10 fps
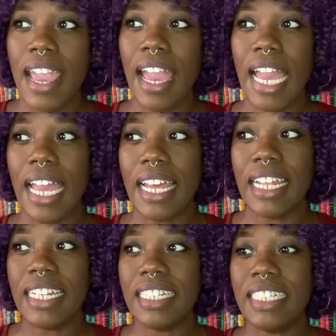
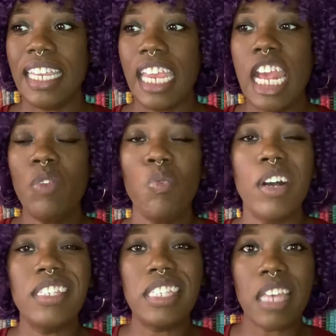And it
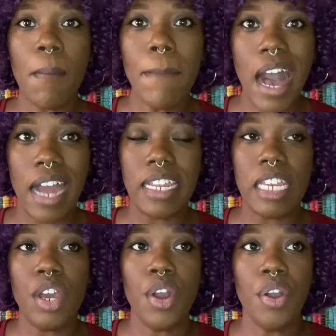was somebody